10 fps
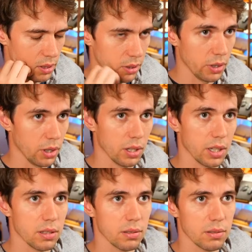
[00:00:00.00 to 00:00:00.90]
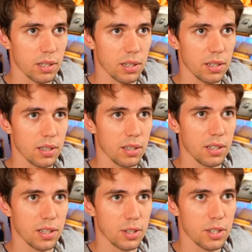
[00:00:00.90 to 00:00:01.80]
do you call it in
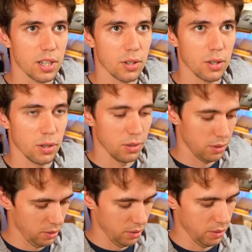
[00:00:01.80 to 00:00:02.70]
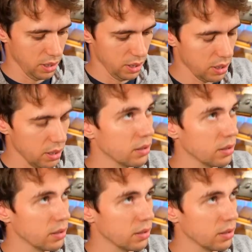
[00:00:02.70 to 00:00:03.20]
English? I don't know. Wait a second.